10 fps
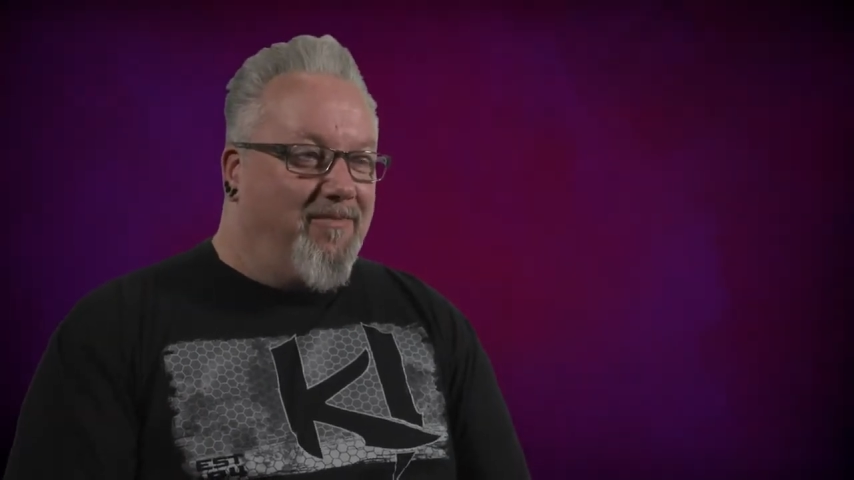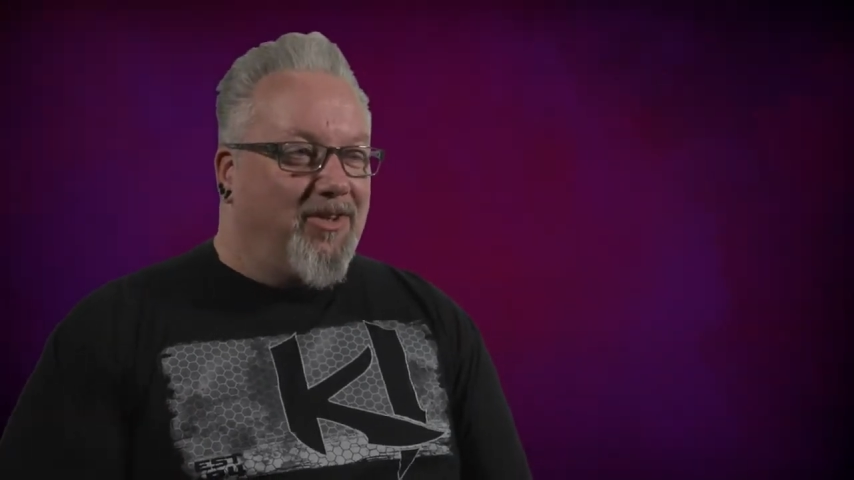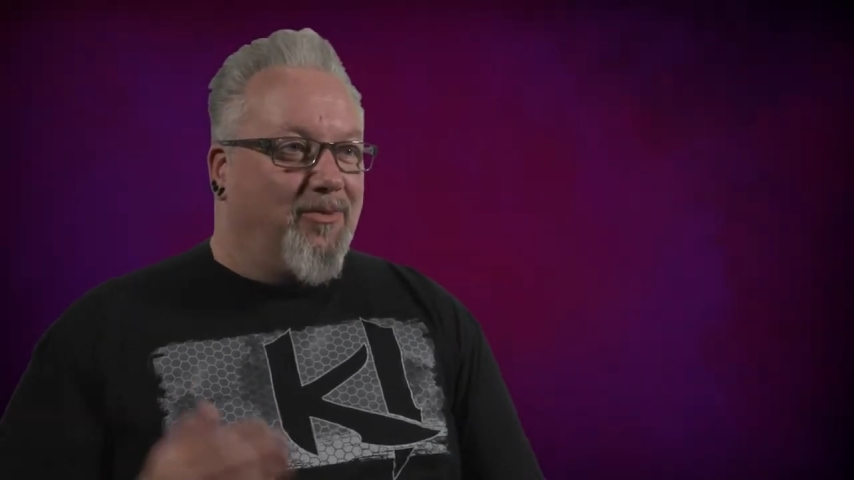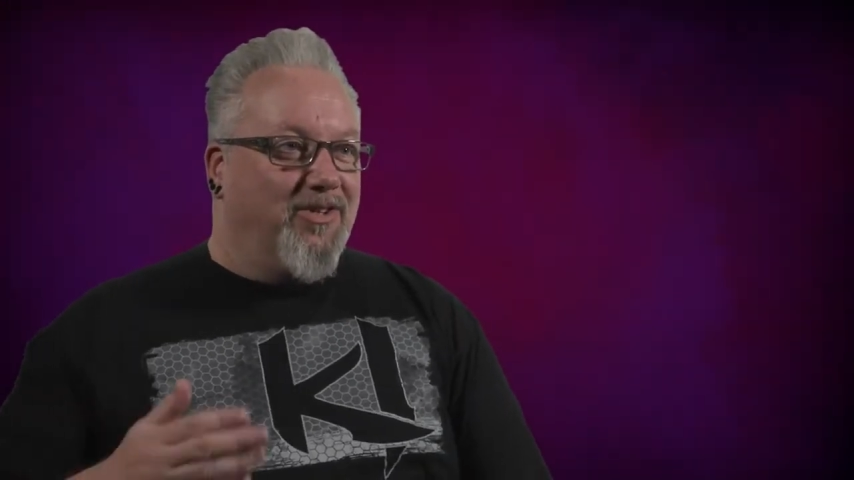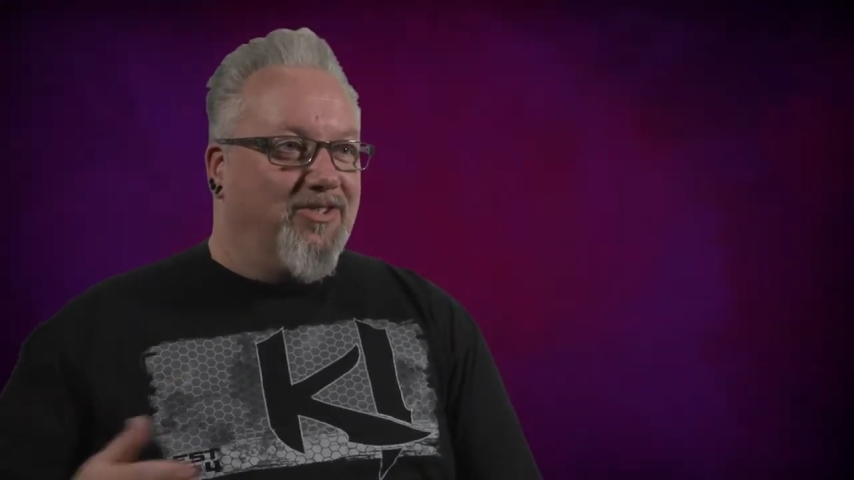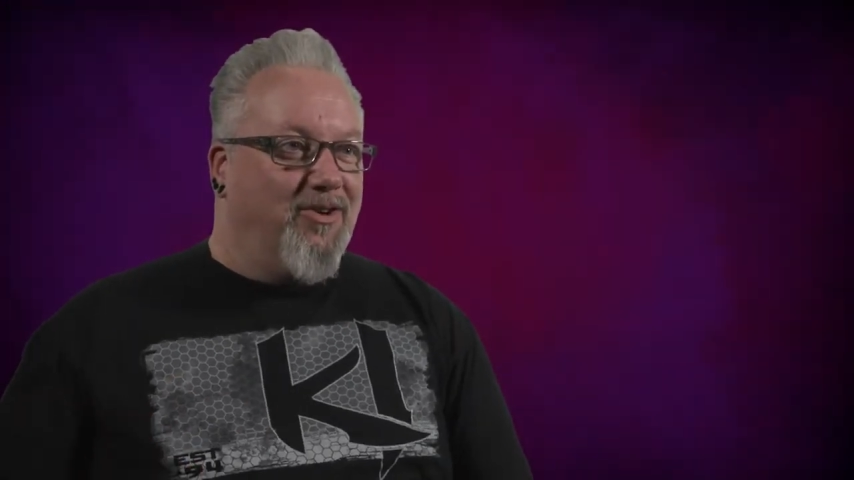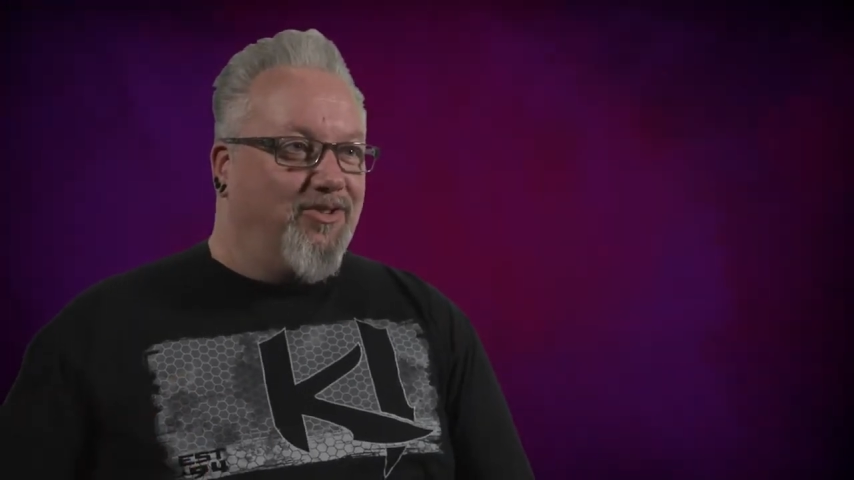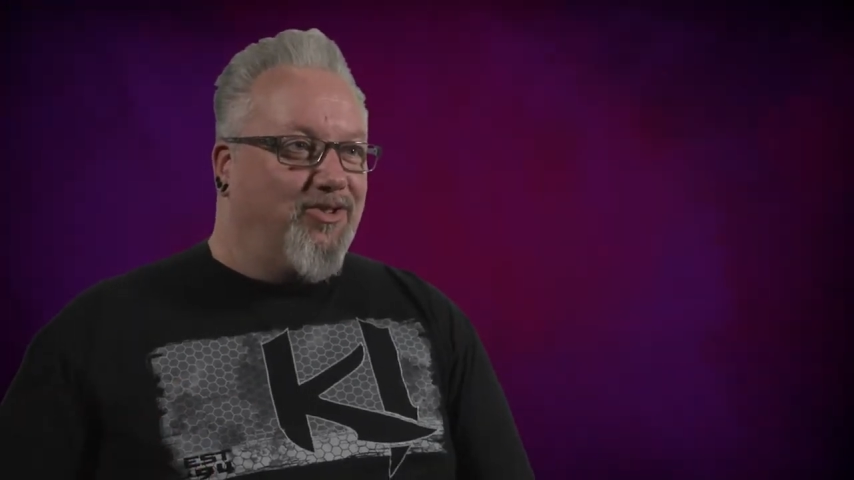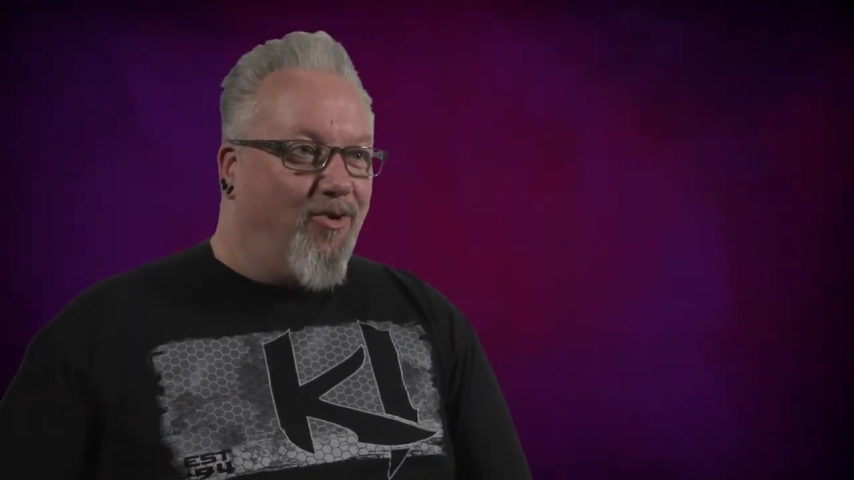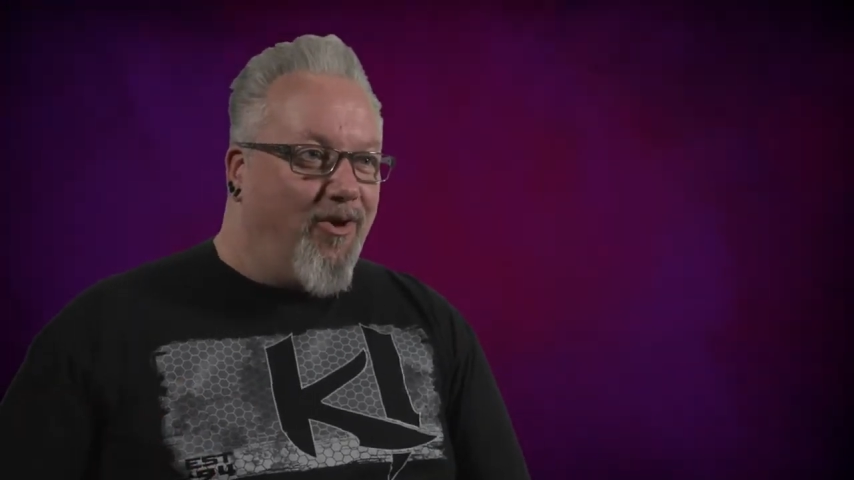but there was no
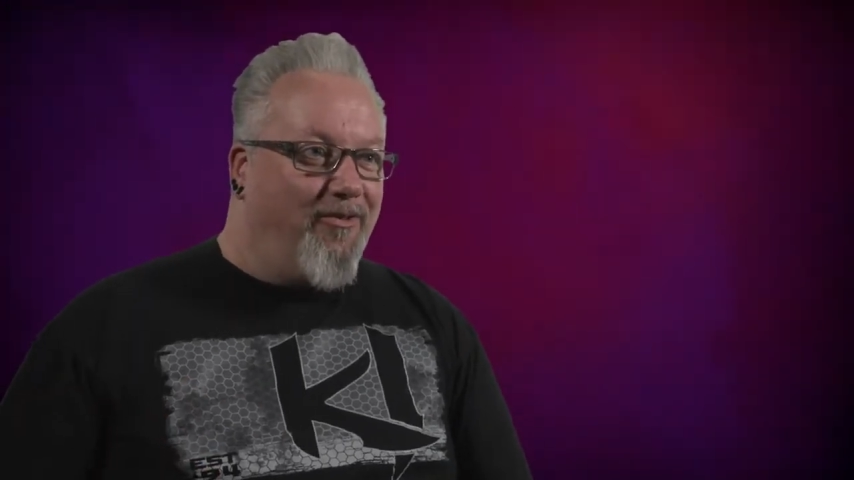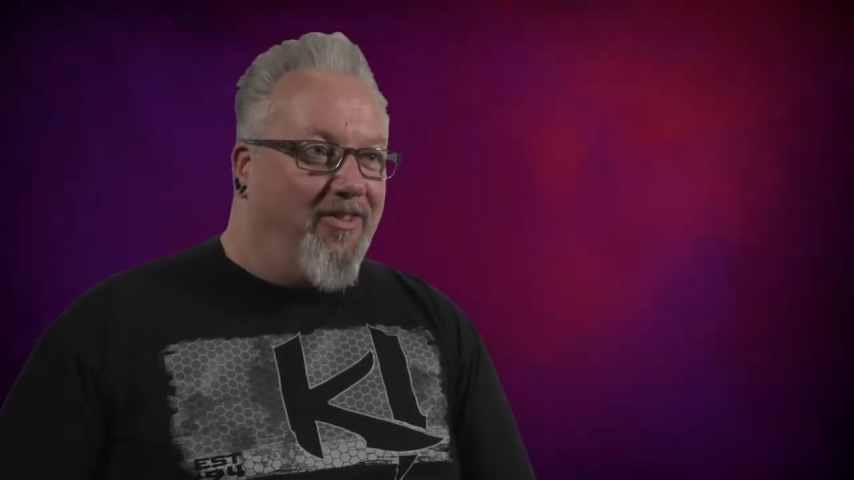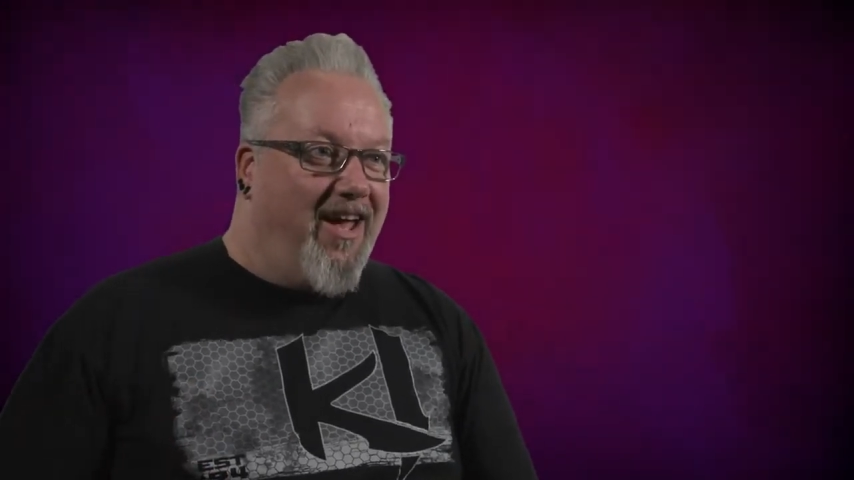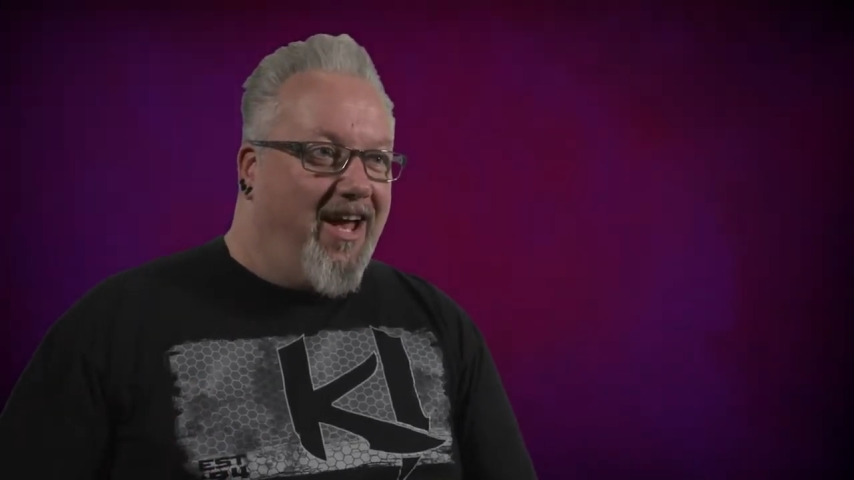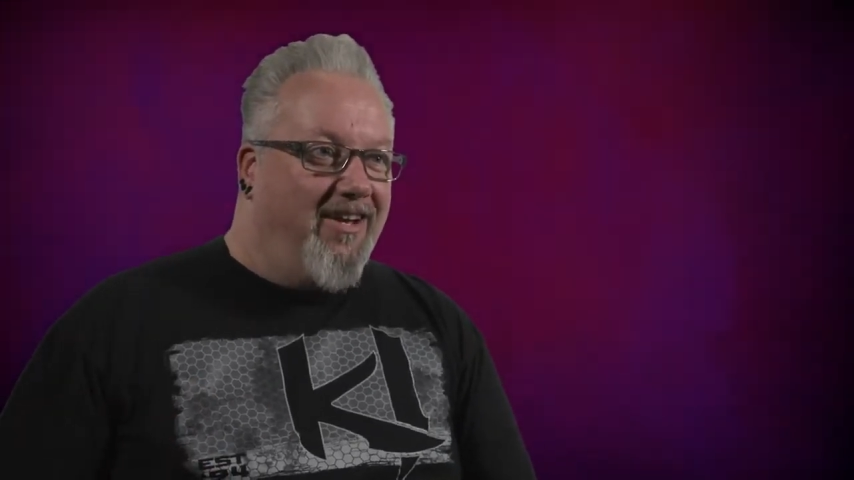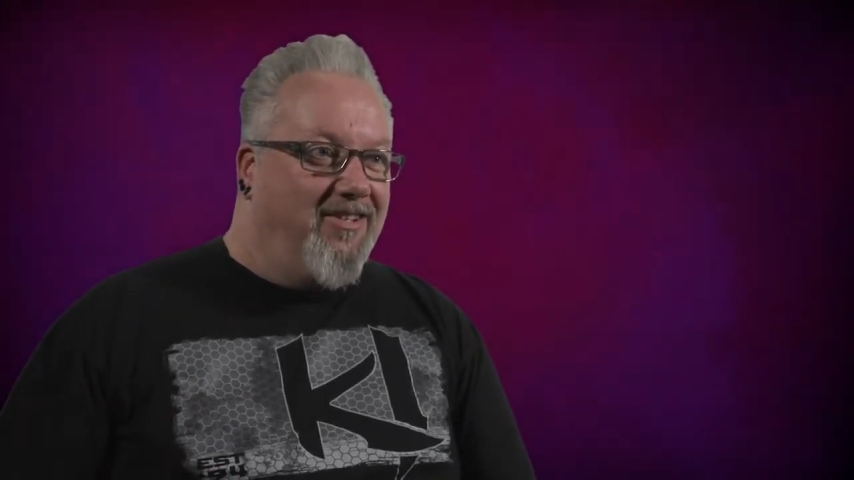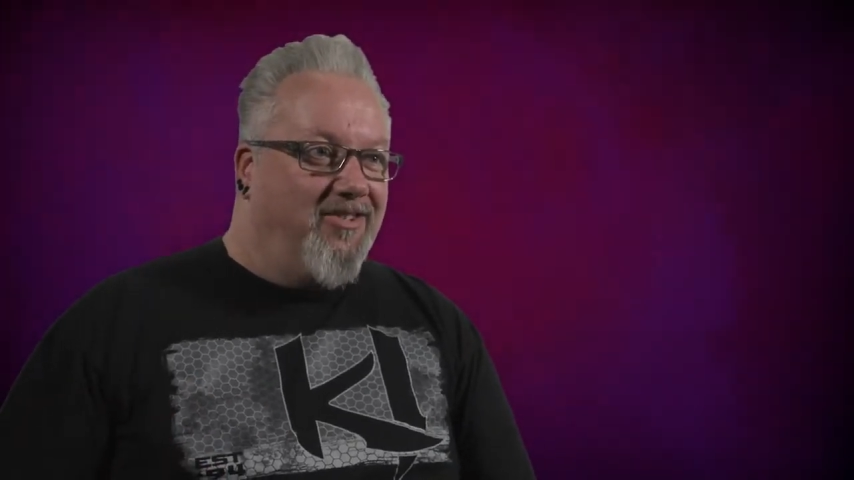score for that.